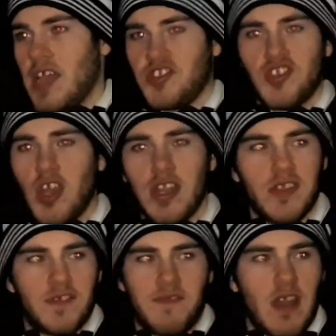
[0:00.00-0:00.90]

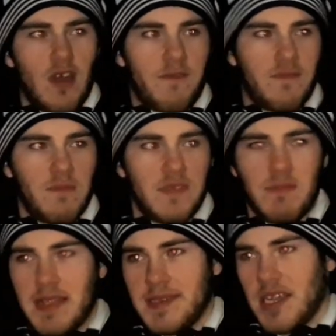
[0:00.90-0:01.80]
Sterling's fell off from his
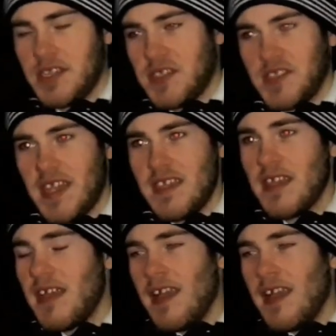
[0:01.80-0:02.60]
Manchester City.